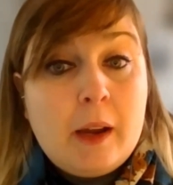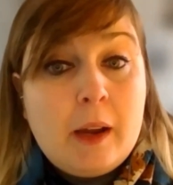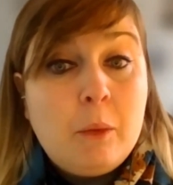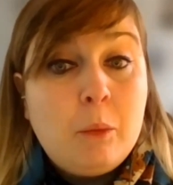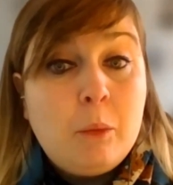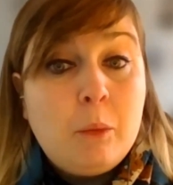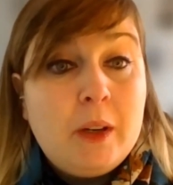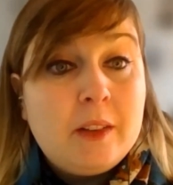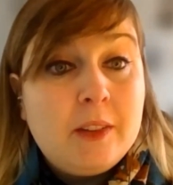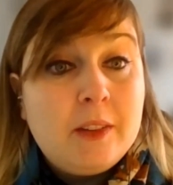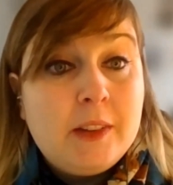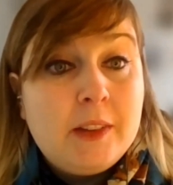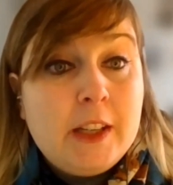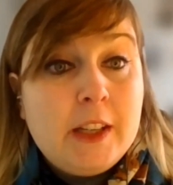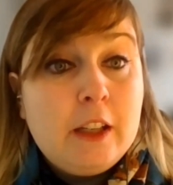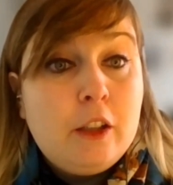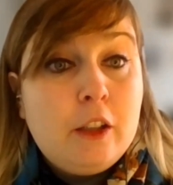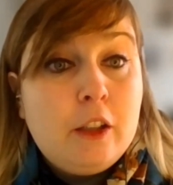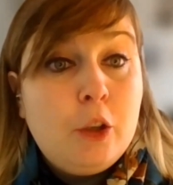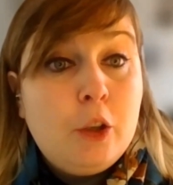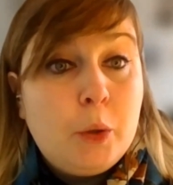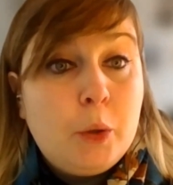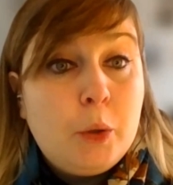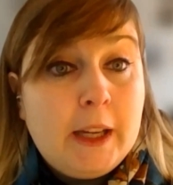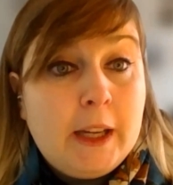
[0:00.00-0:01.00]
And we're still
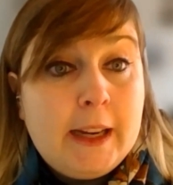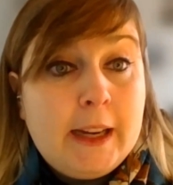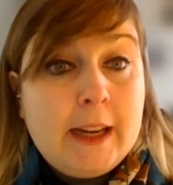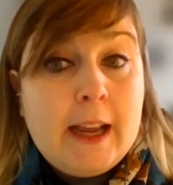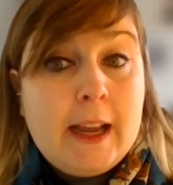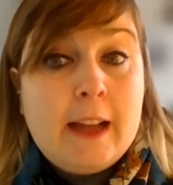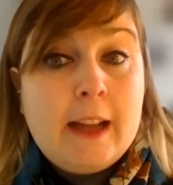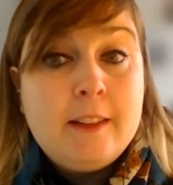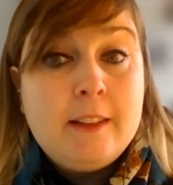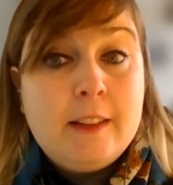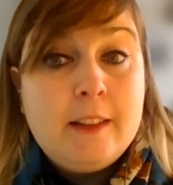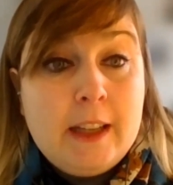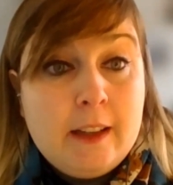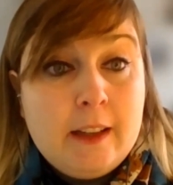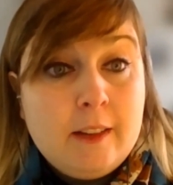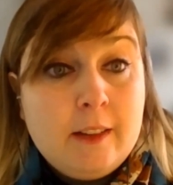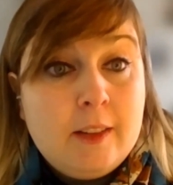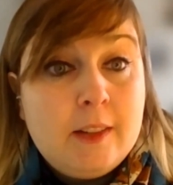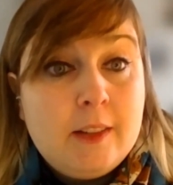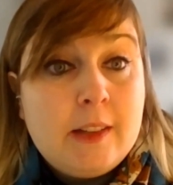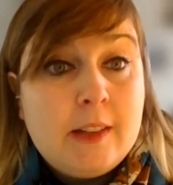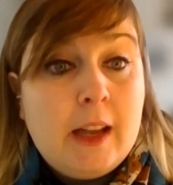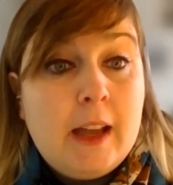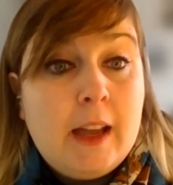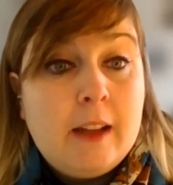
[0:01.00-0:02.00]
looking at
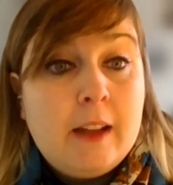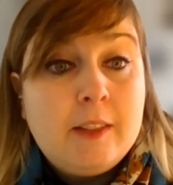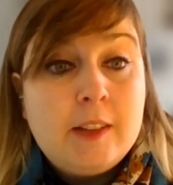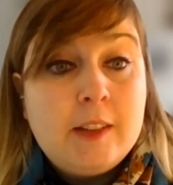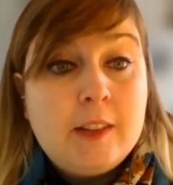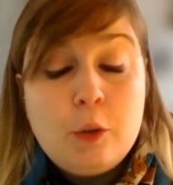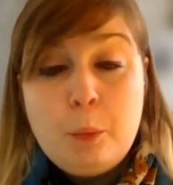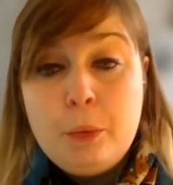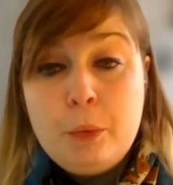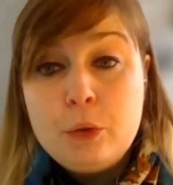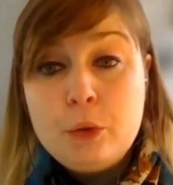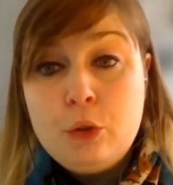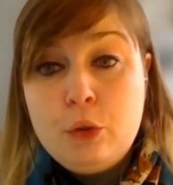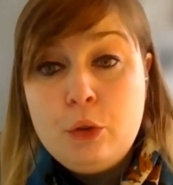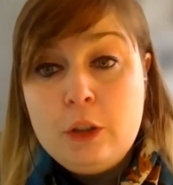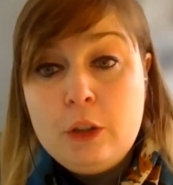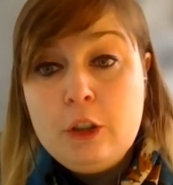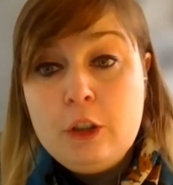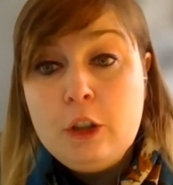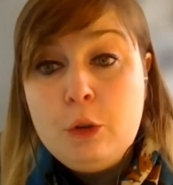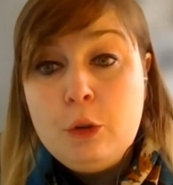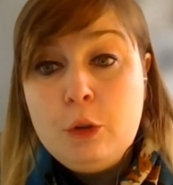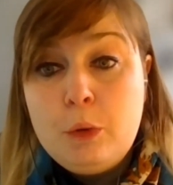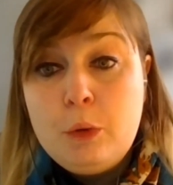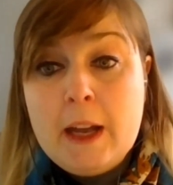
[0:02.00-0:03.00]
this as an
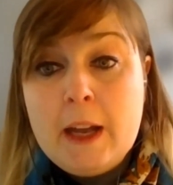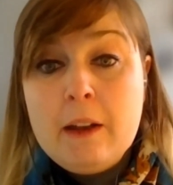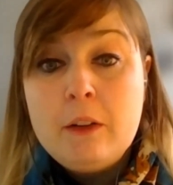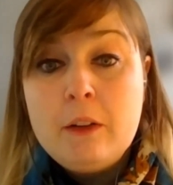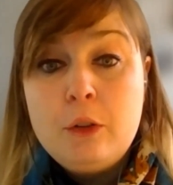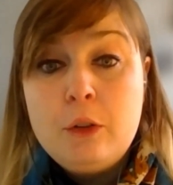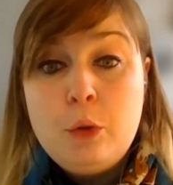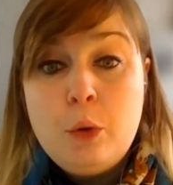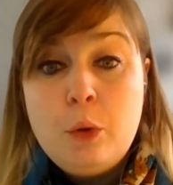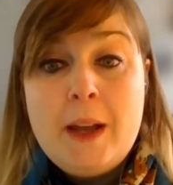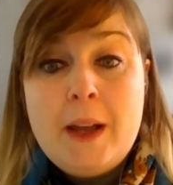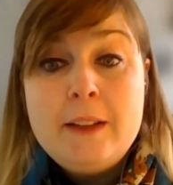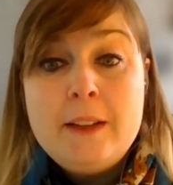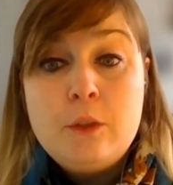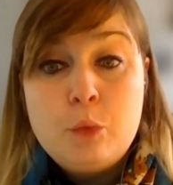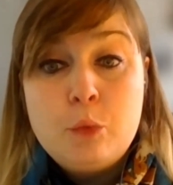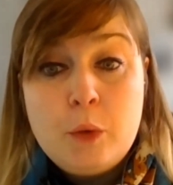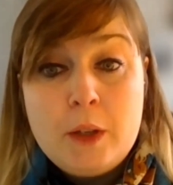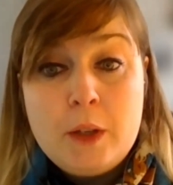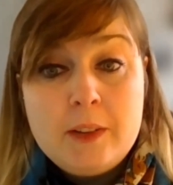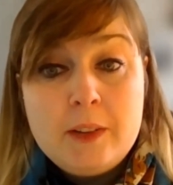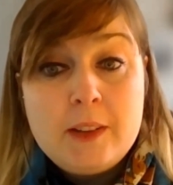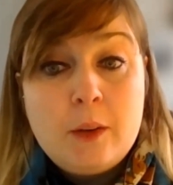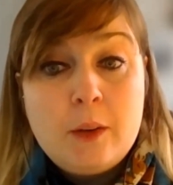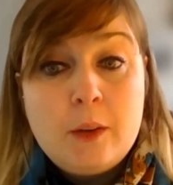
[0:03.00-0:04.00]
opportunity to hedge
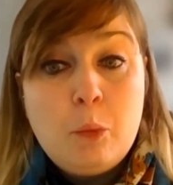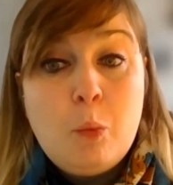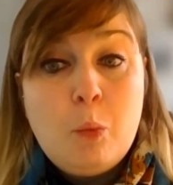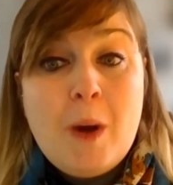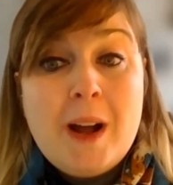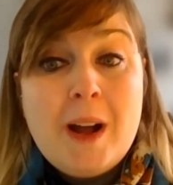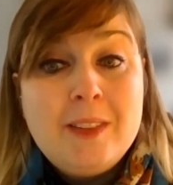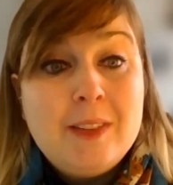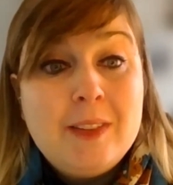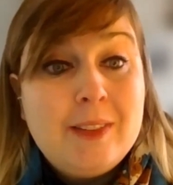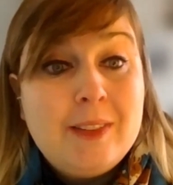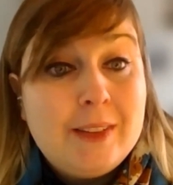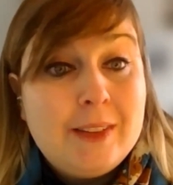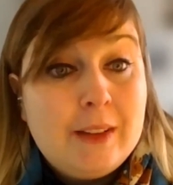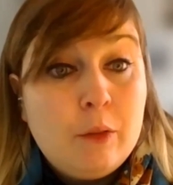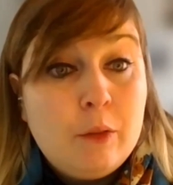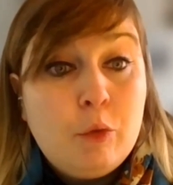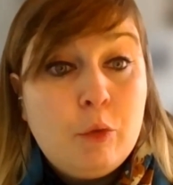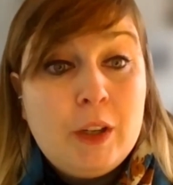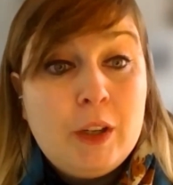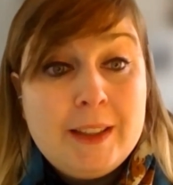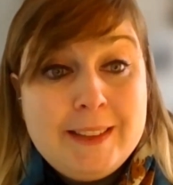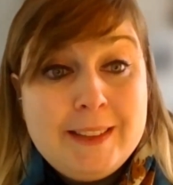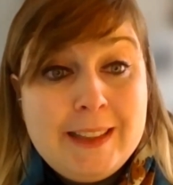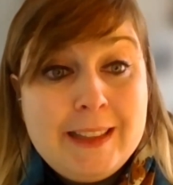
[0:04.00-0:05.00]
risk once the
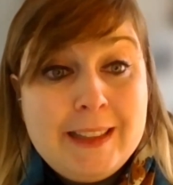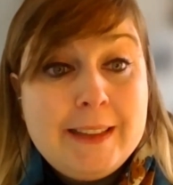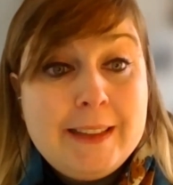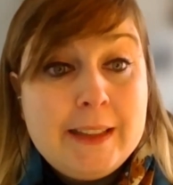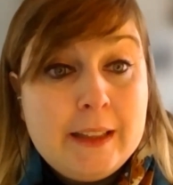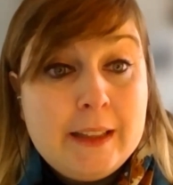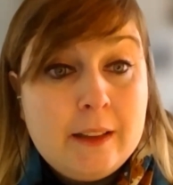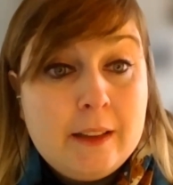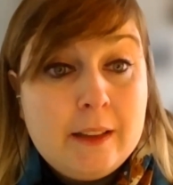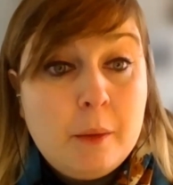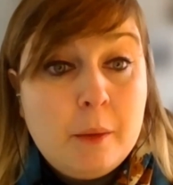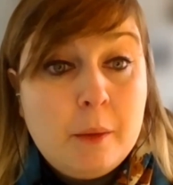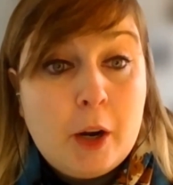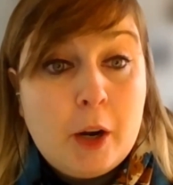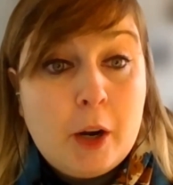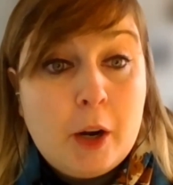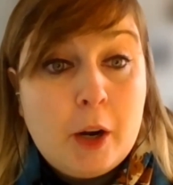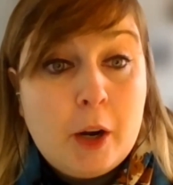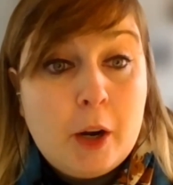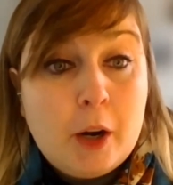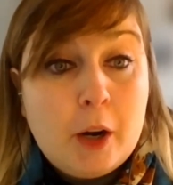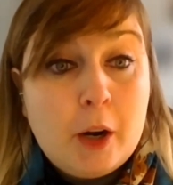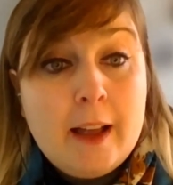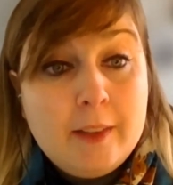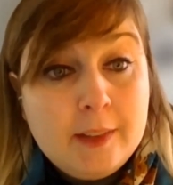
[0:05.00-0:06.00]
volatility in the
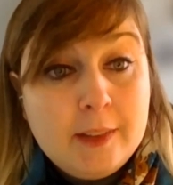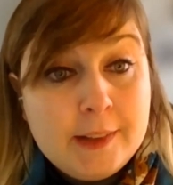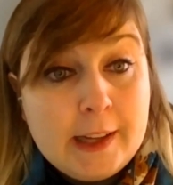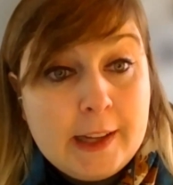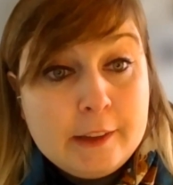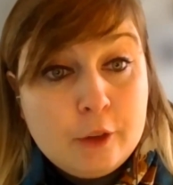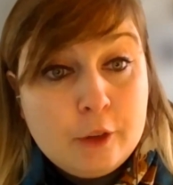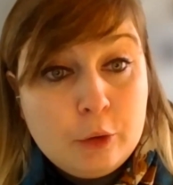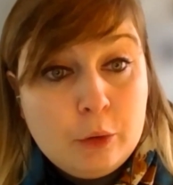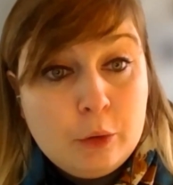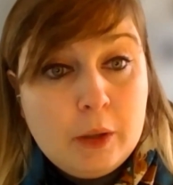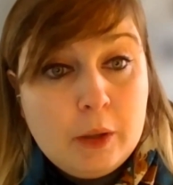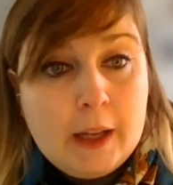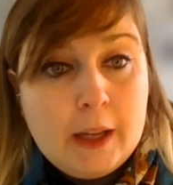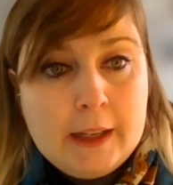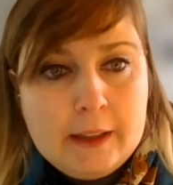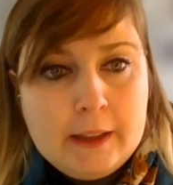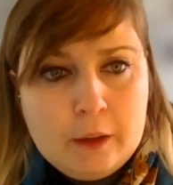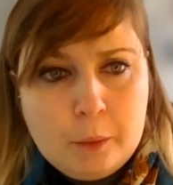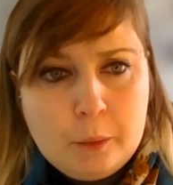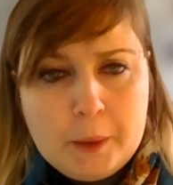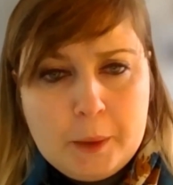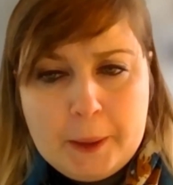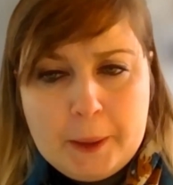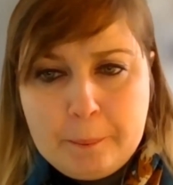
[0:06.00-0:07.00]
market has settled a
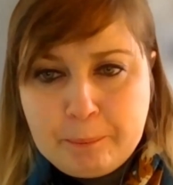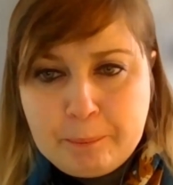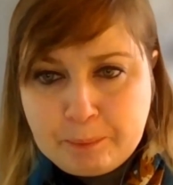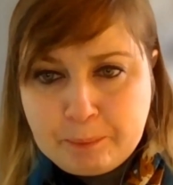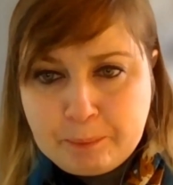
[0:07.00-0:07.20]
little bit.